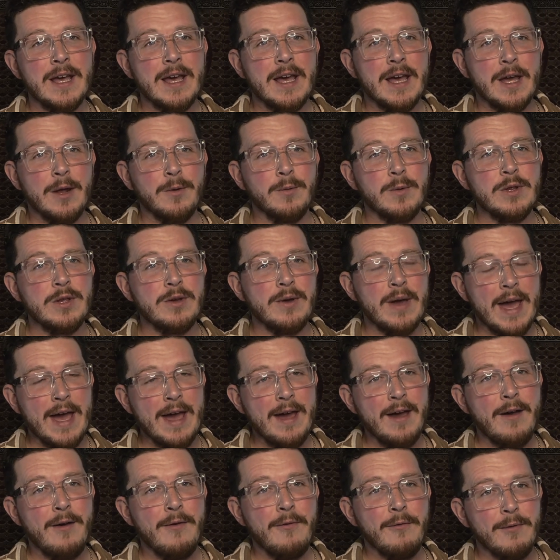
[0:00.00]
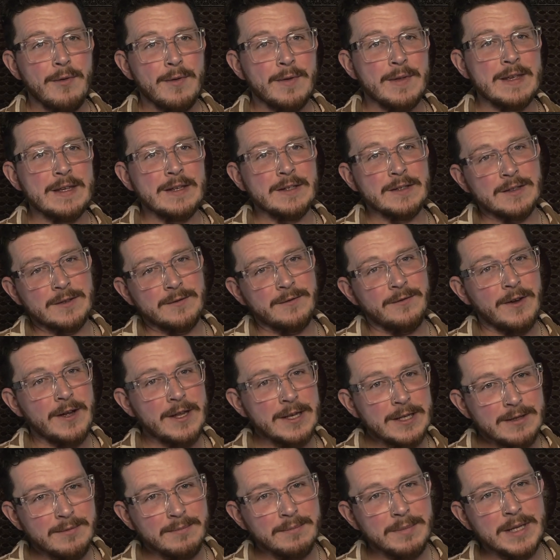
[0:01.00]
And when you have these
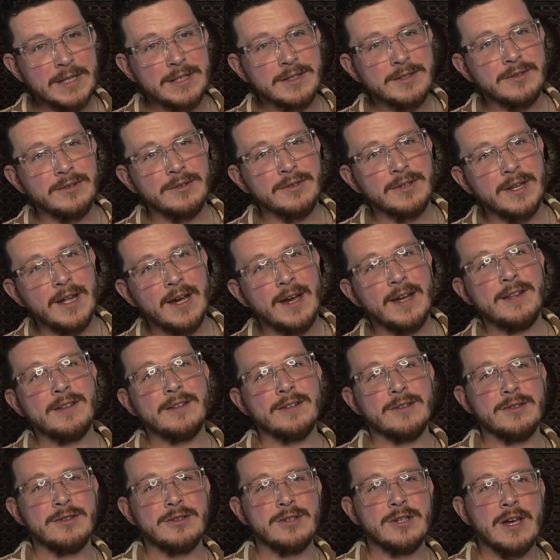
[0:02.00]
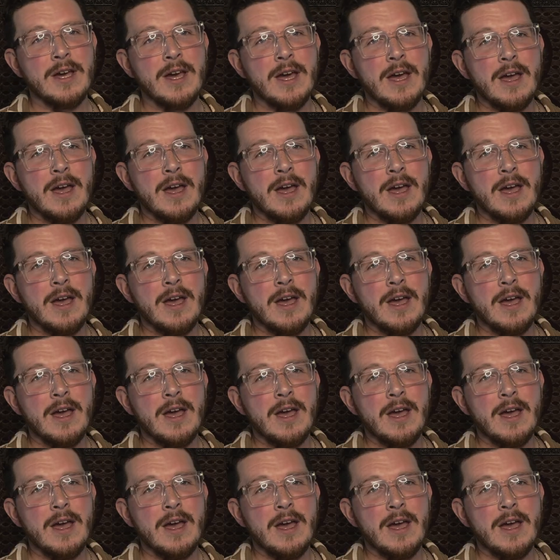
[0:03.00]
fundamental knowledge